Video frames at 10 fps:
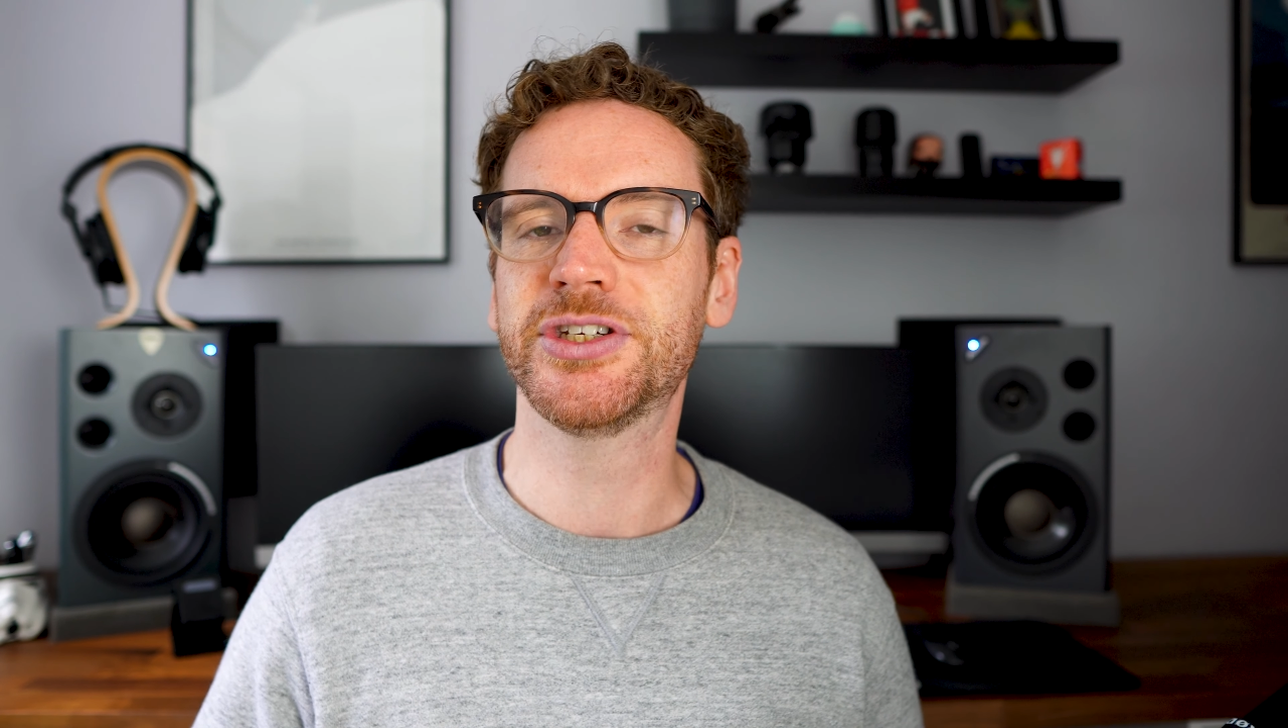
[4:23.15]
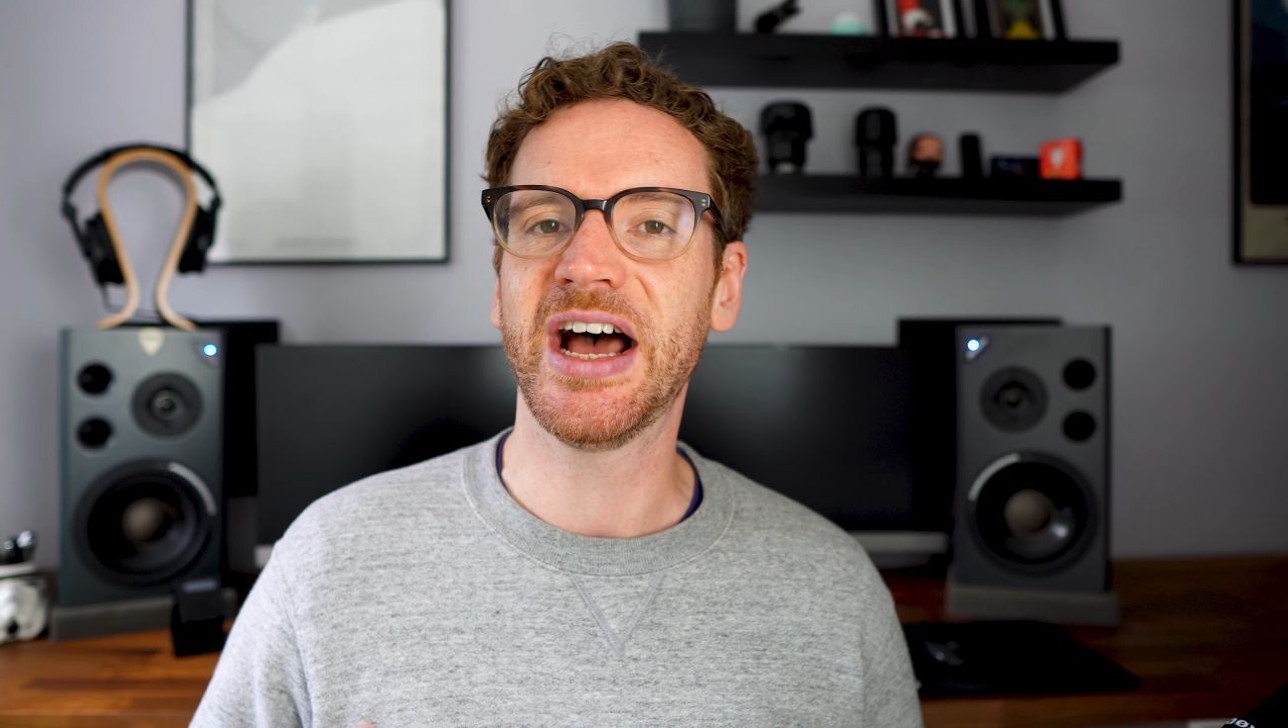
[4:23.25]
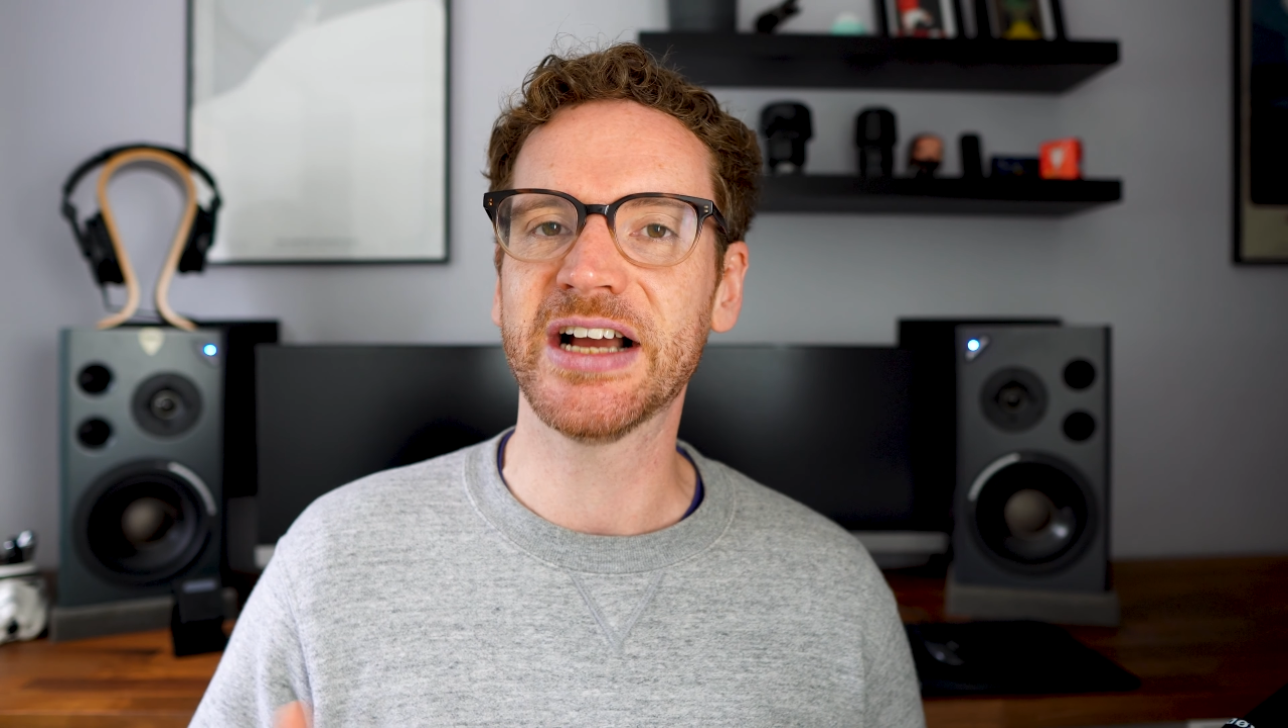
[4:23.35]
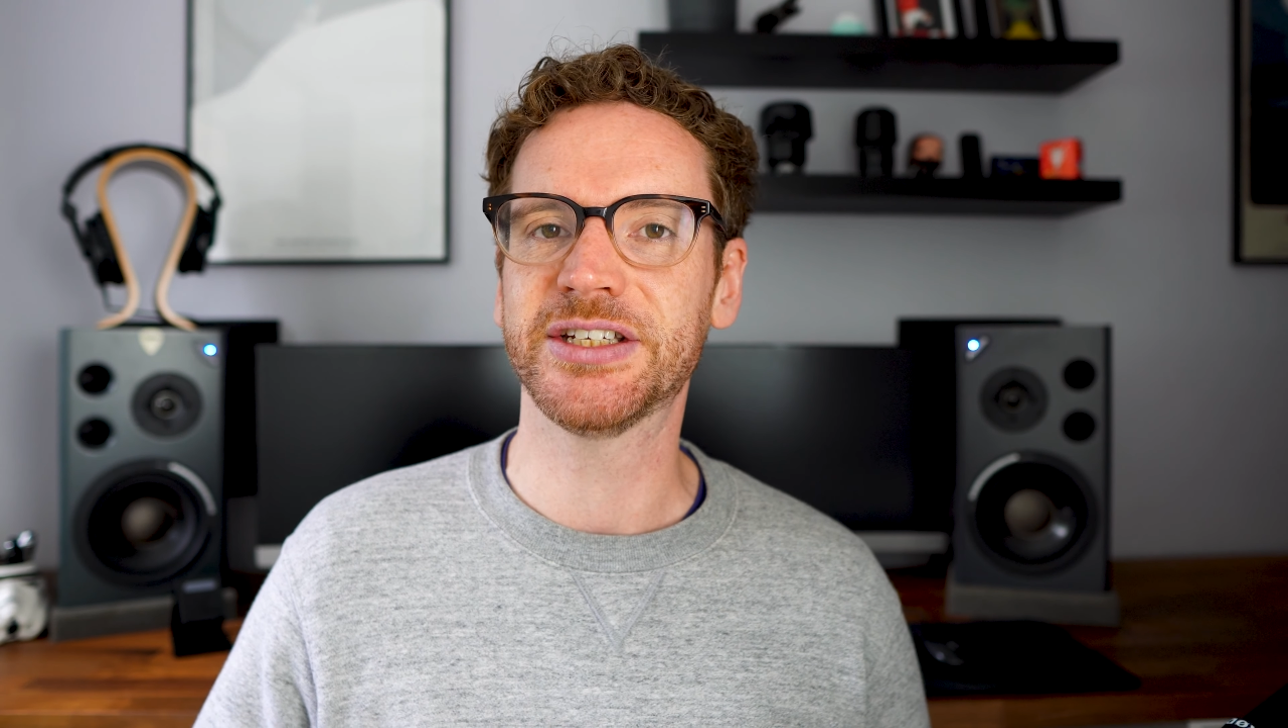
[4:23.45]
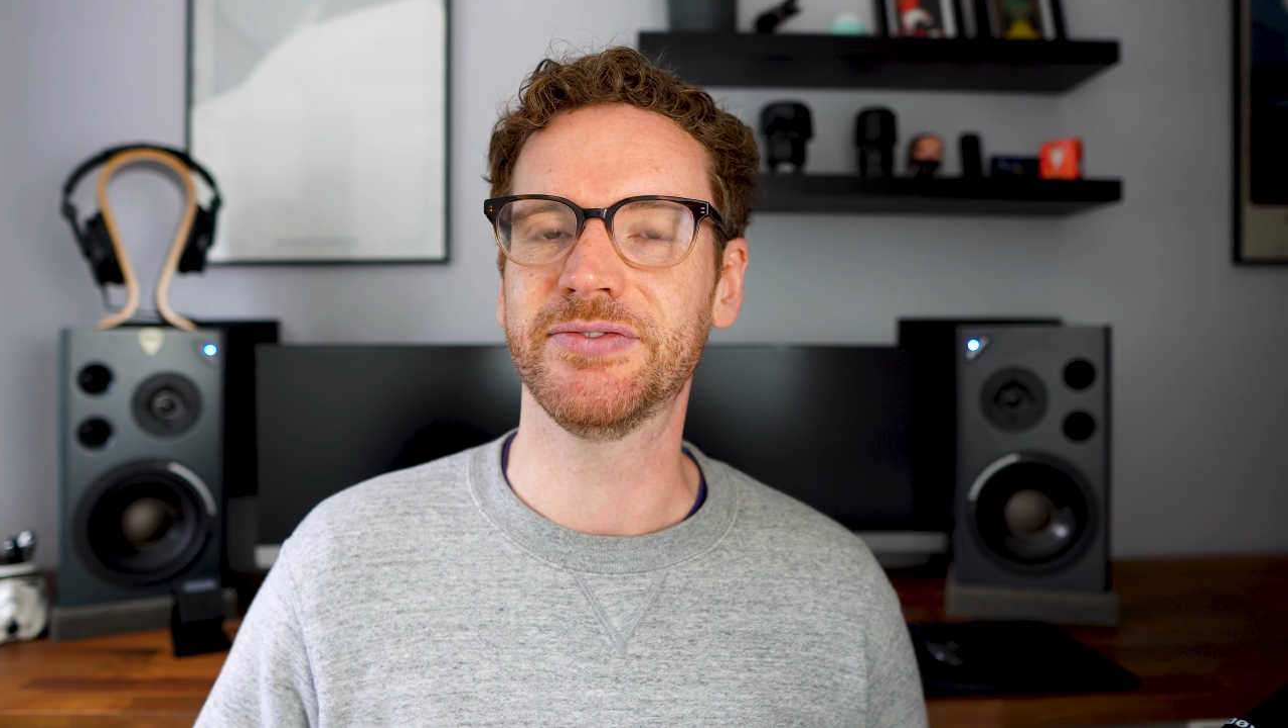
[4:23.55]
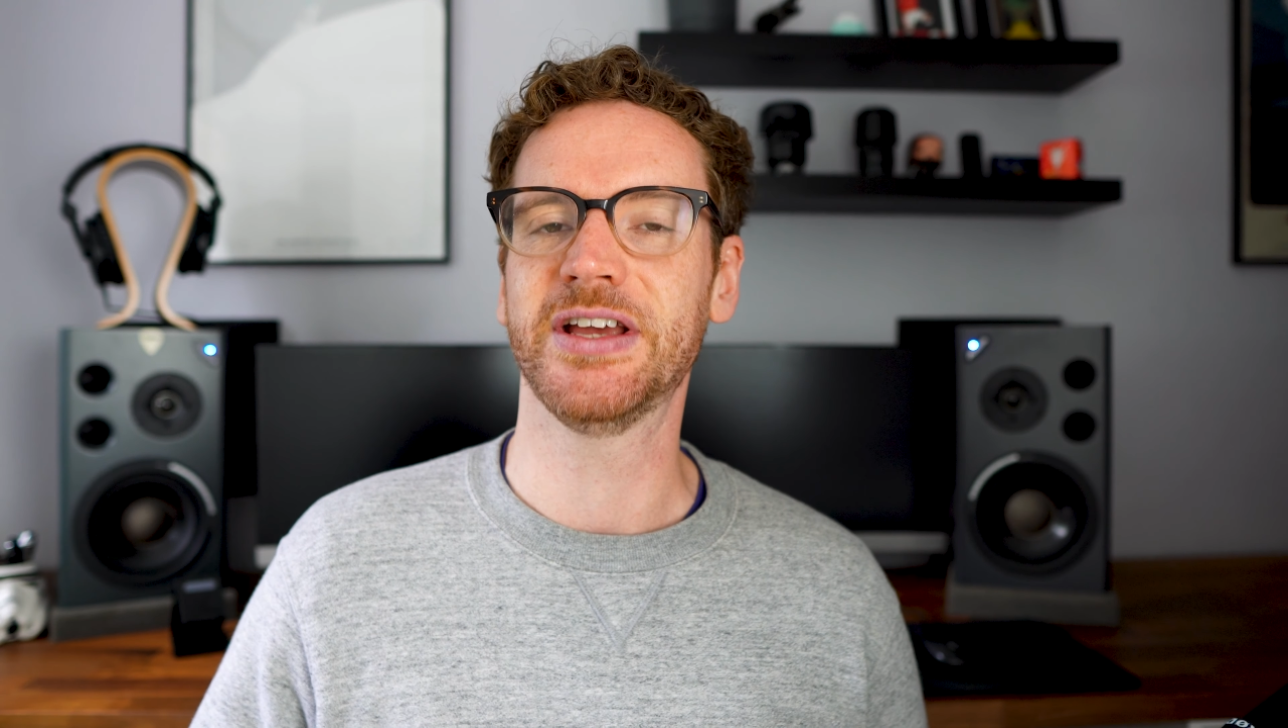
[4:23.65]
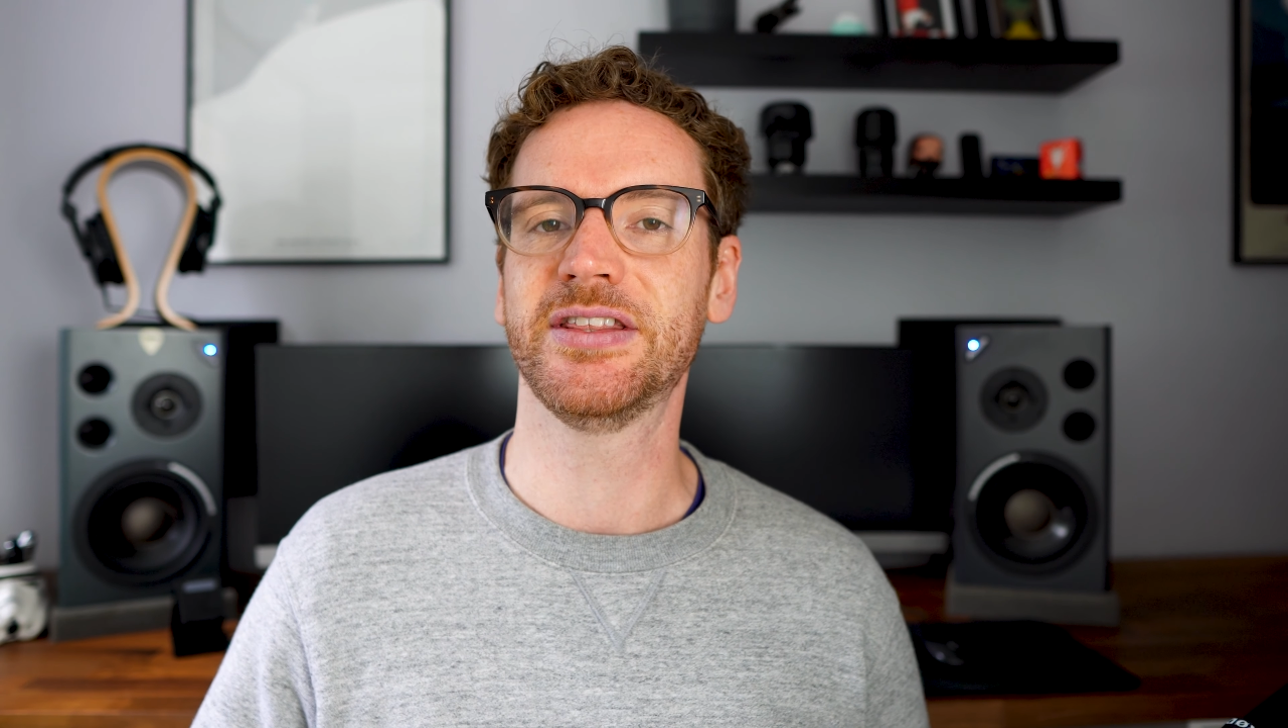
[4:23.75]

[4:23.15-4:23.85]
to activate